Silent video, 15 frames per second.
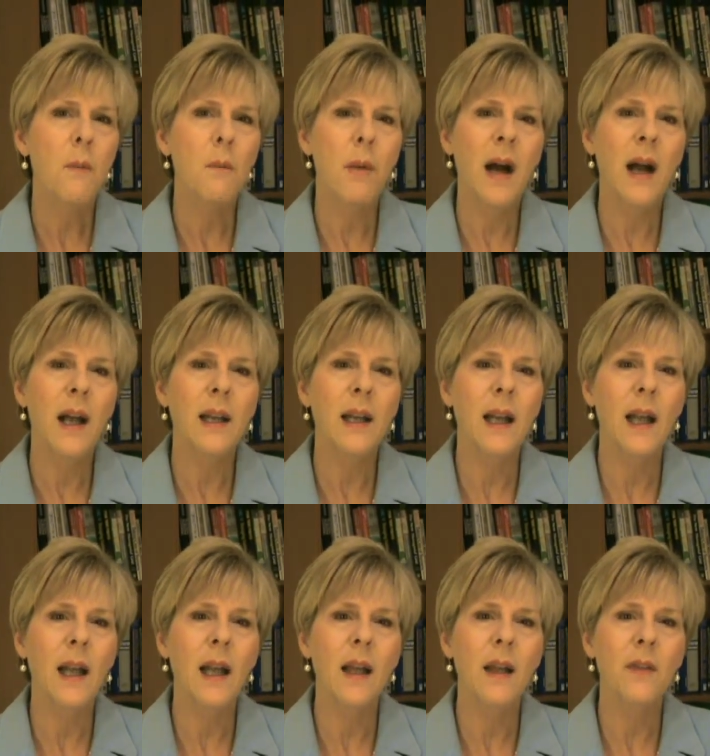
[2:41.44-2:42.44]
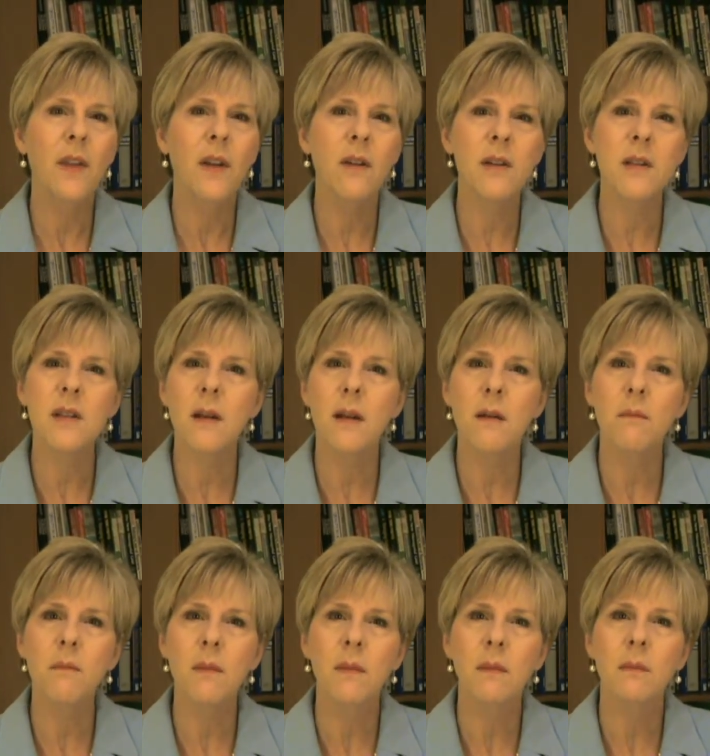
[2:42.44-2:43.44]
But there is
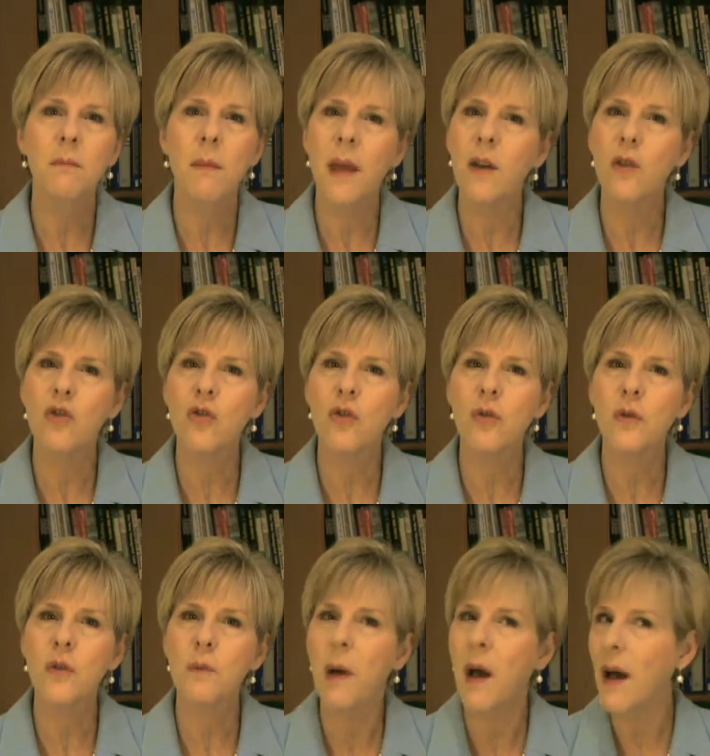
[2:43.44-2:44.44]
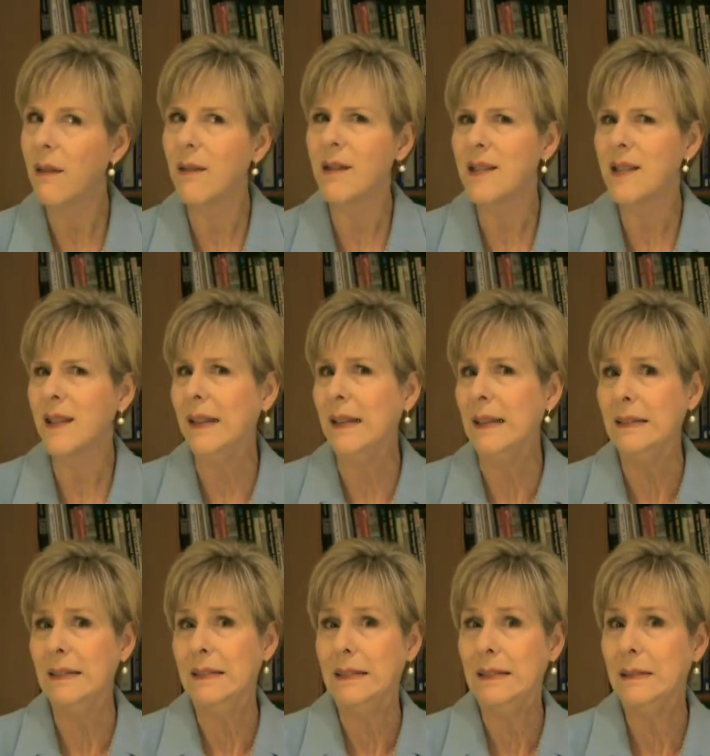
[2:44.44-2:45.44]
some manager's policy,
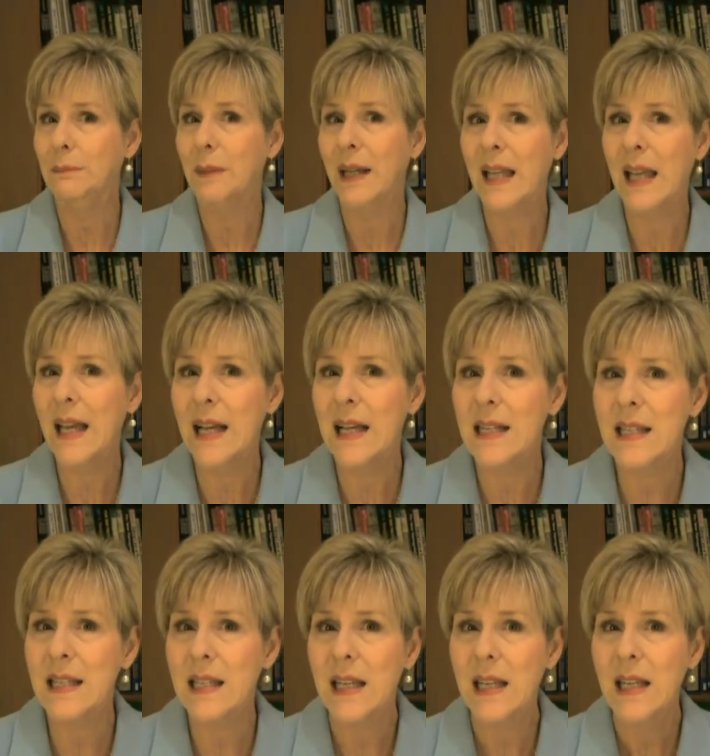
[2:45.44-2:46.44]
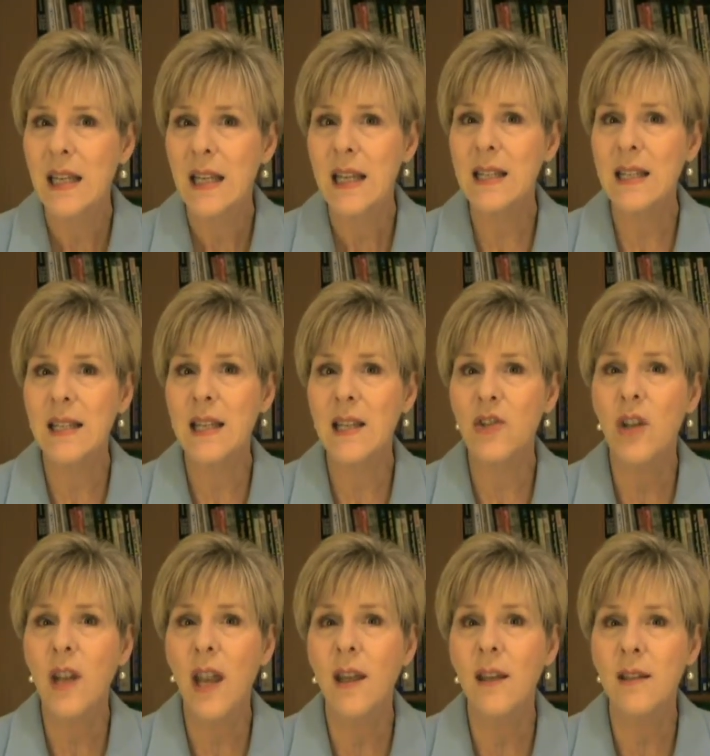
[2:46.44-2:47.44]
my guess, is it says
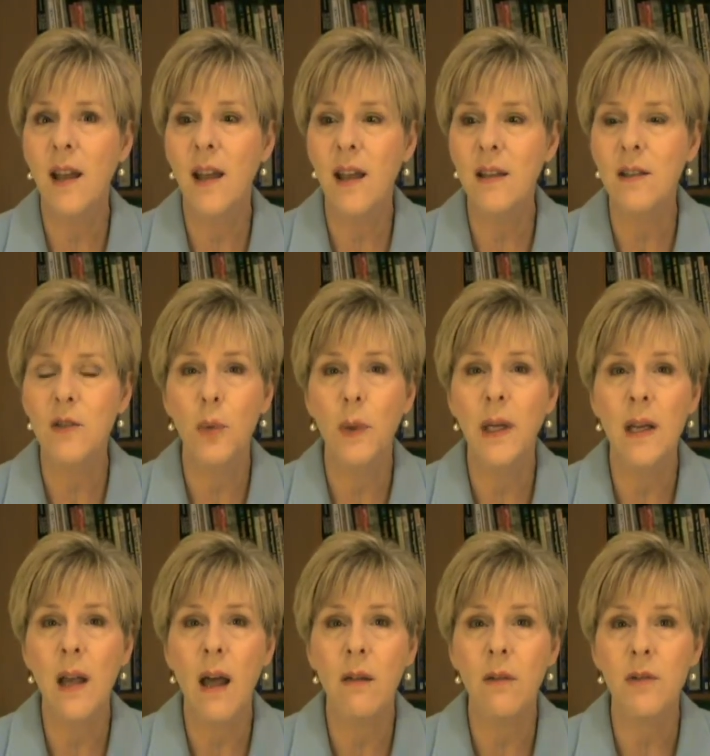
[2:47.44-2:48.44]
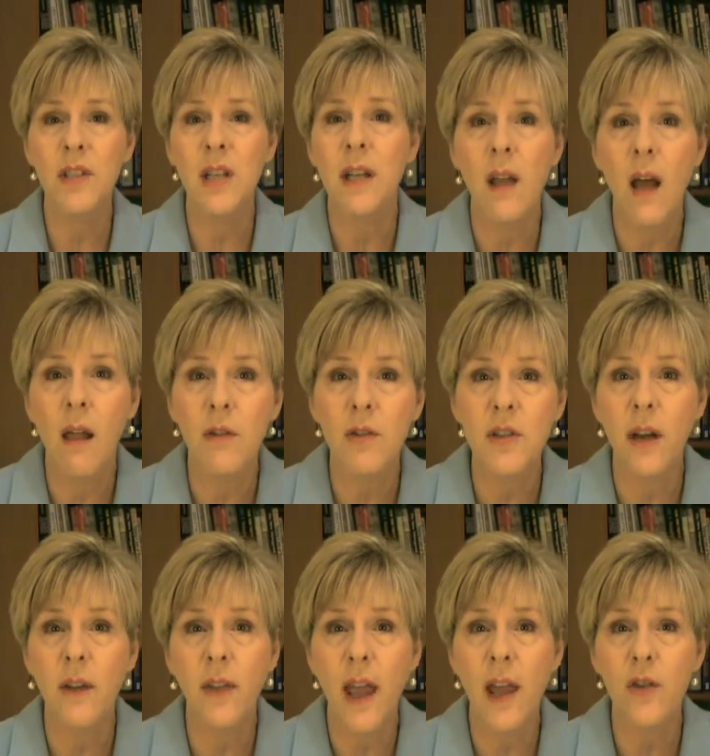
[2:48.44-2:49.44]
you can't take $20, $10
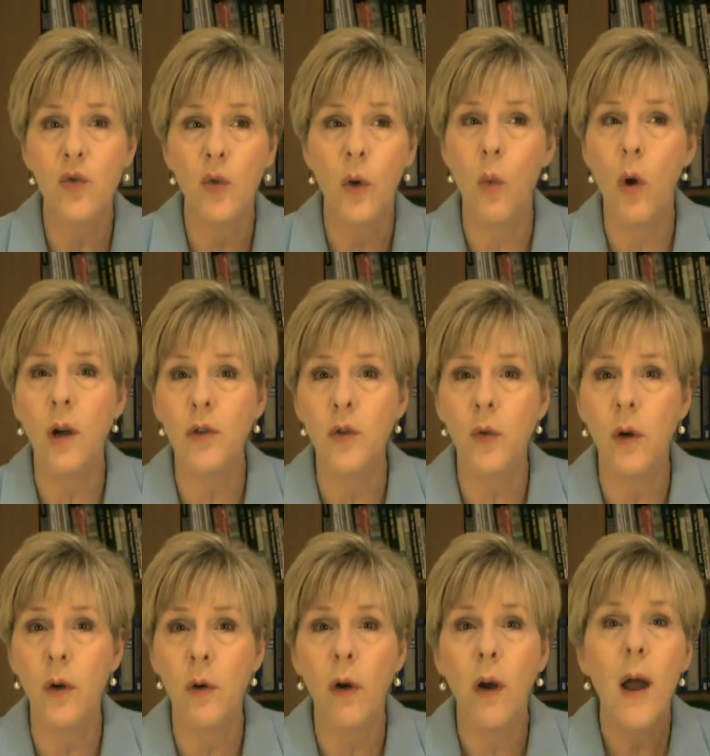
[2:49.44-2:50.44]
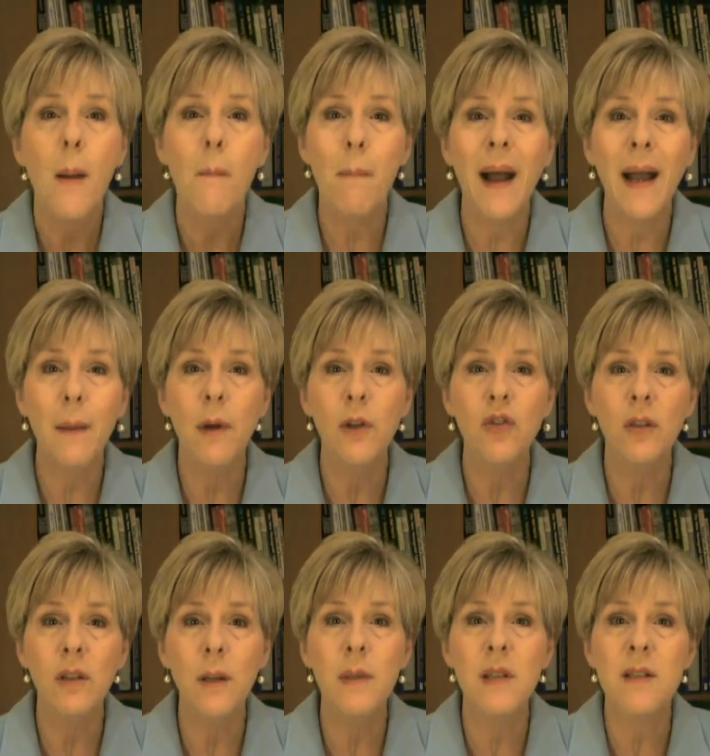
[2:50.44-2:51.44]
out of the cash drawer, walk to Kroger, buy a bunch
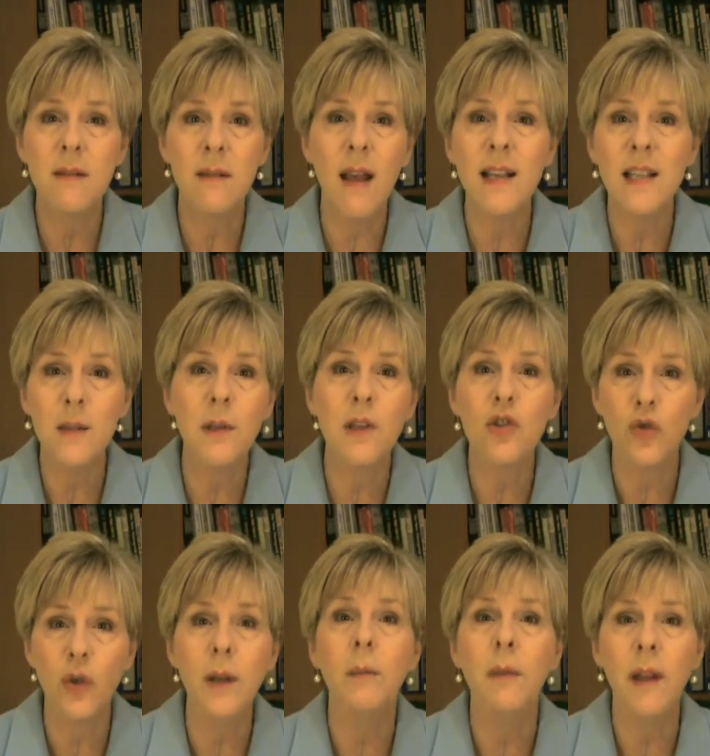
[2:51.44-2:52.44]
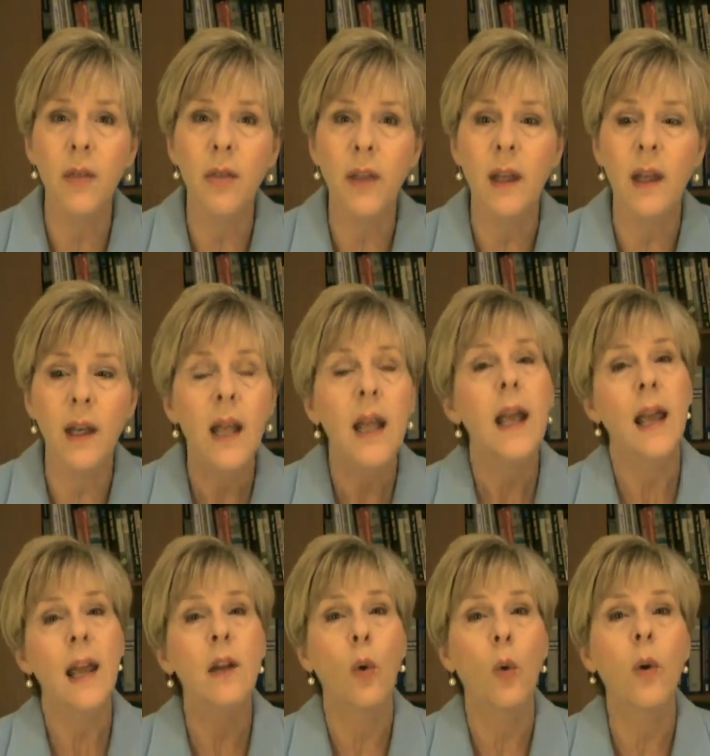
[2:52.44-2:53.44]
of lemons, slice them extremely thin
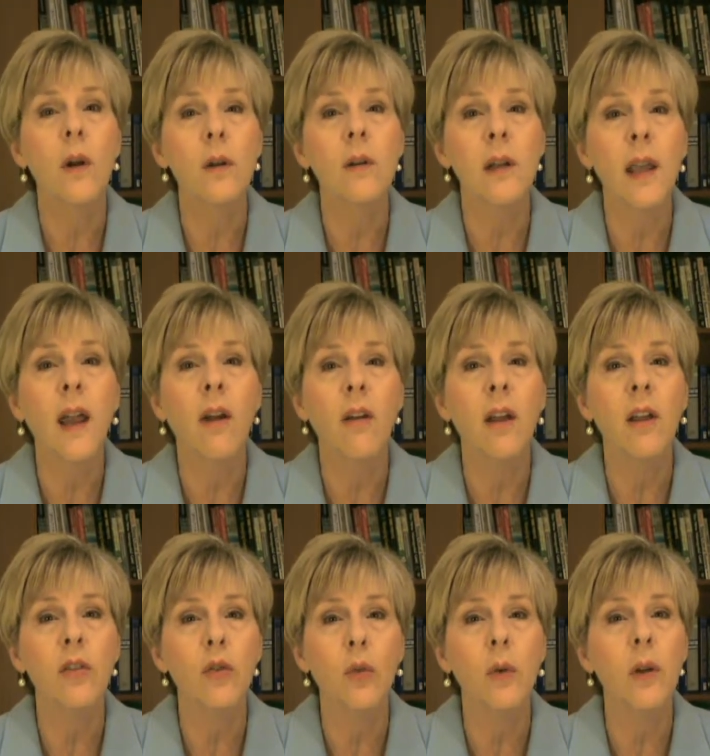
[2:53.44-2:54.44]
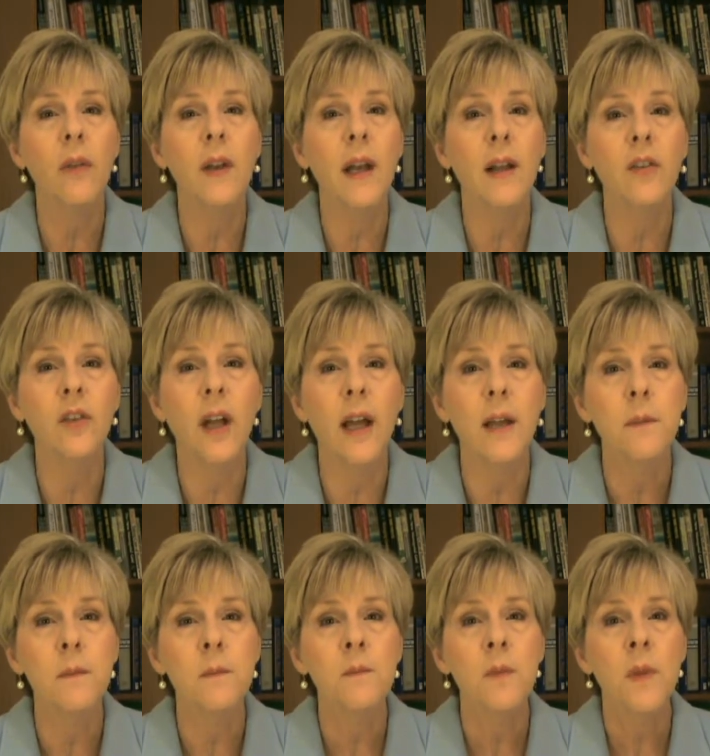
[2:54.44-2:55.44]
in order to carry us through to the next day.